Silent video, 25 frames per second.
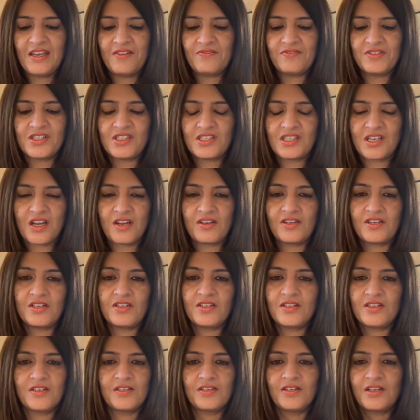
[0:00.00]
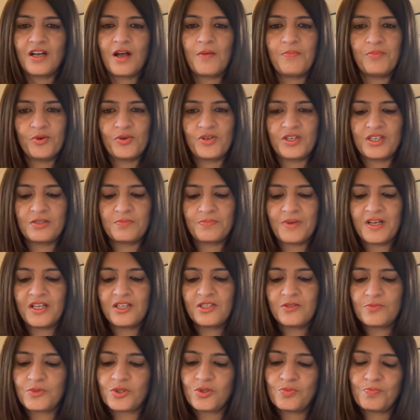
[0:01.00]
I've just started uploading spells.